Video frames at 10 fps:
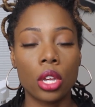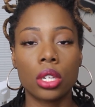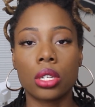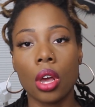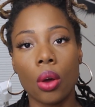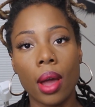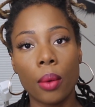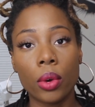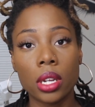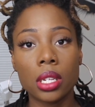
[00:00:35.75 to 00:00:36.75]
So
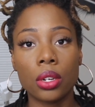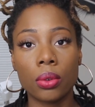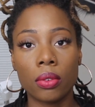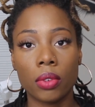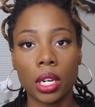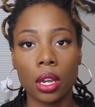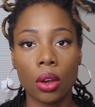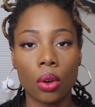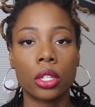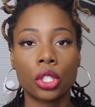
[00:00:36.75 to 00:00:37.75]
I wanted to do a
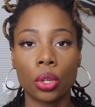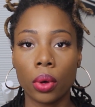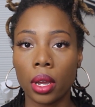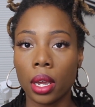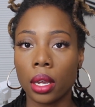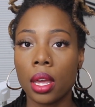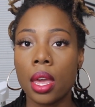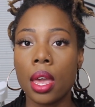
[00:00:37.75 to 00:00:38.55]
video showing